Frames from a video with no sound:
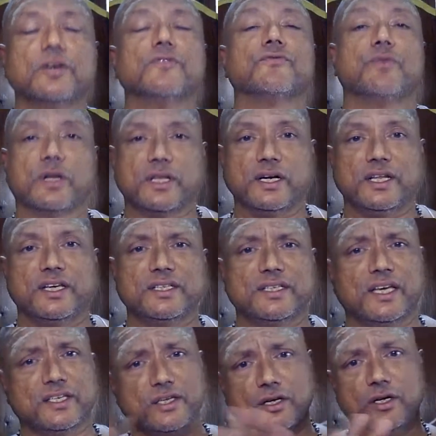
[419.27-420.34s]
For that, he
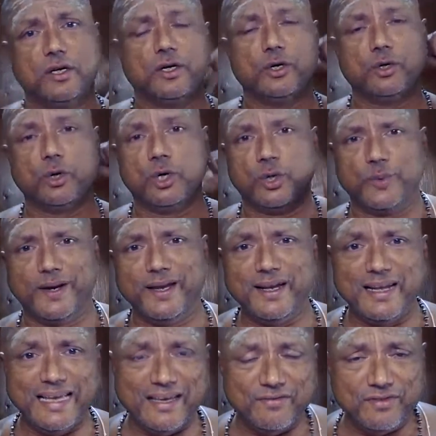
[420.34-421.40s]
says, don't worry,
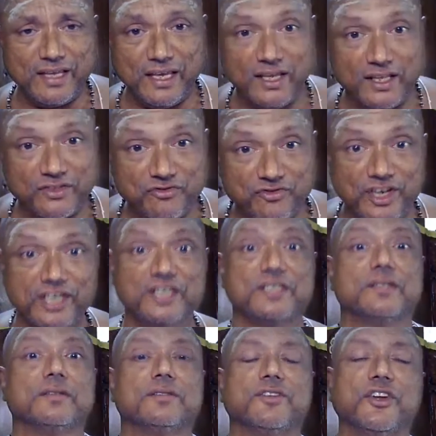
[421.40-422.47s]
give the three
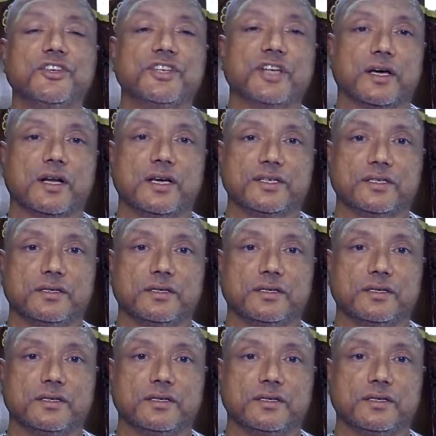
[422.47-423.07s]
chakras.